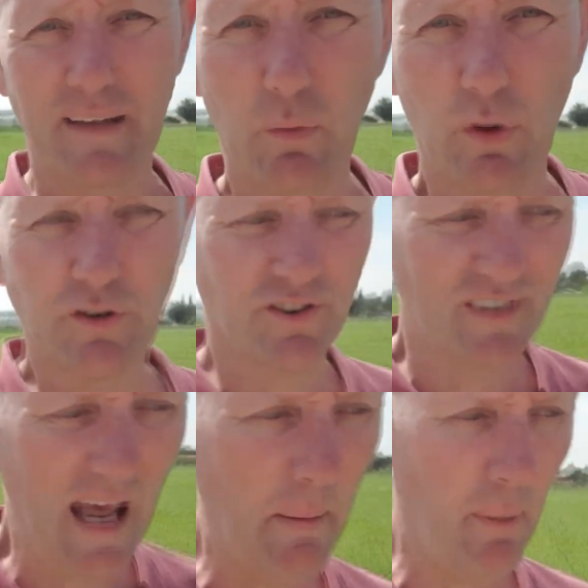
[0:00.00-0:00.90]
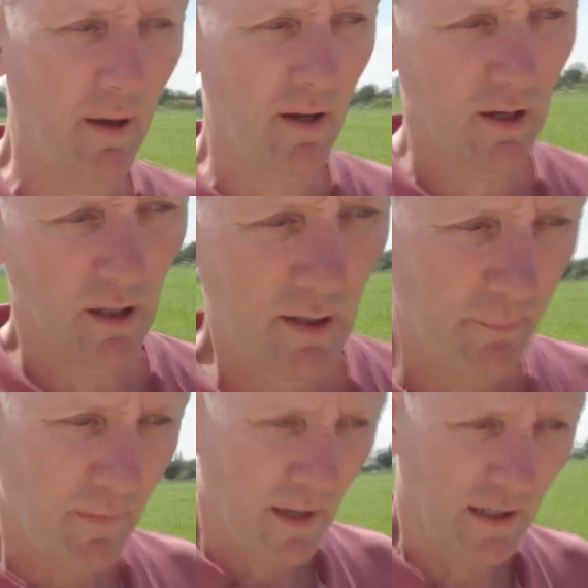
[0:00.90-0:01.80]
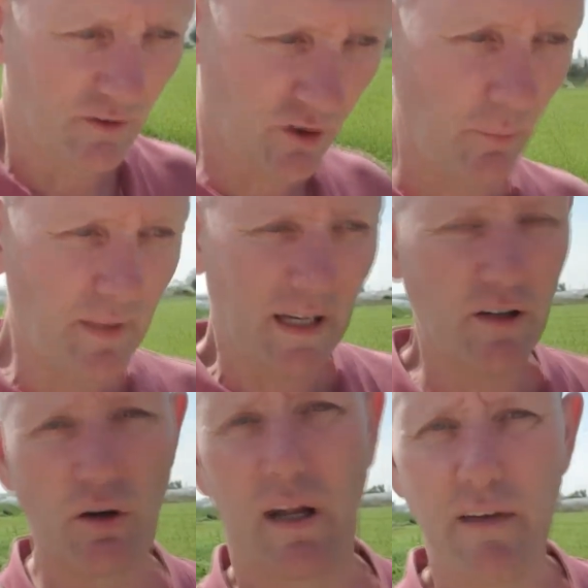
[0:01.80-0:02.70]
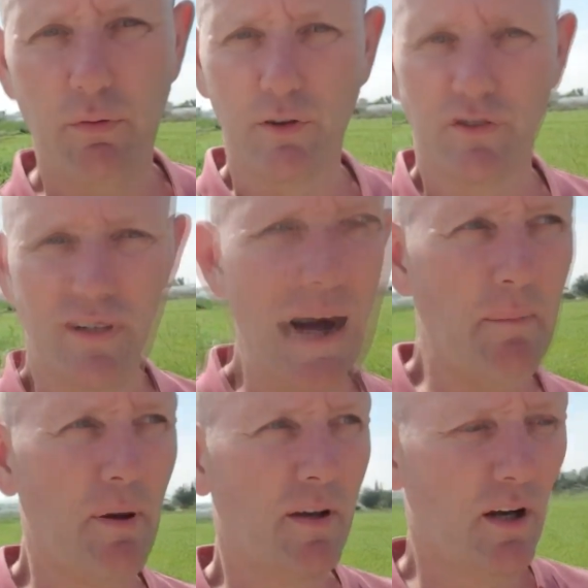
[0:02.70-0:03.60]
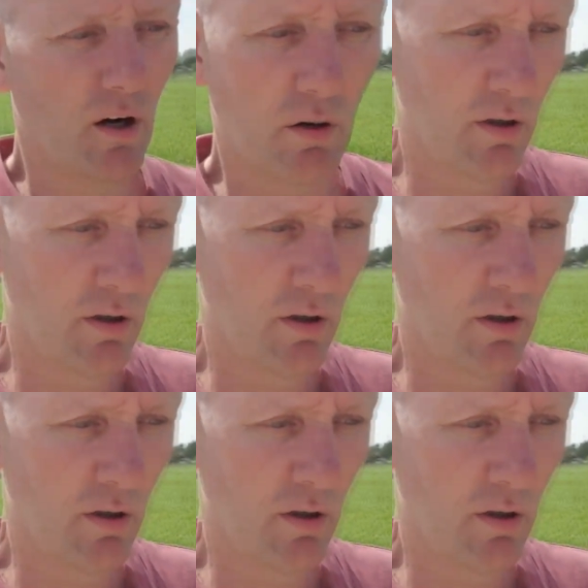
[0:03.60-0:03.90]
It will snap and something in your life will snap. You know,